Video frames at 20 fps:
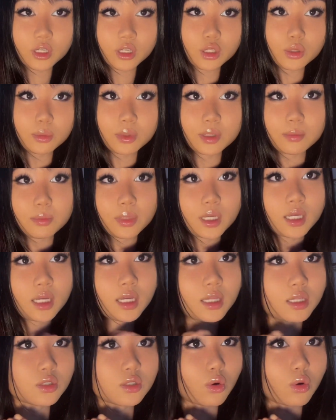human being
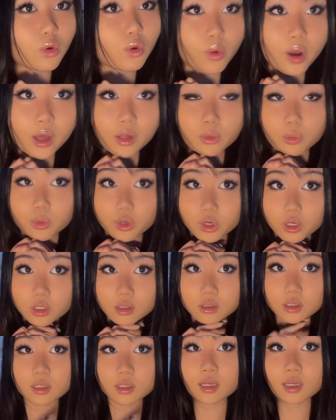in this whole wide
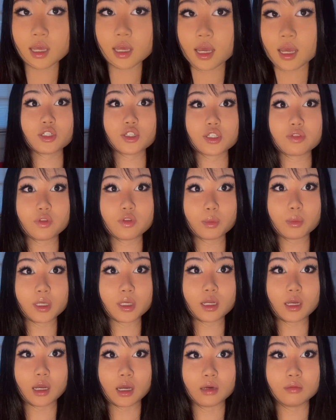world, and she's
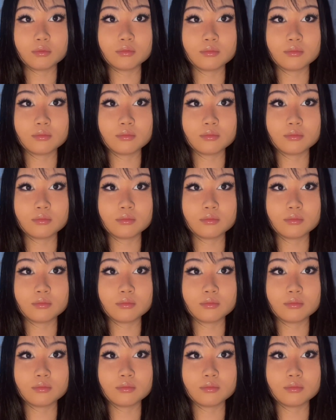Filipino.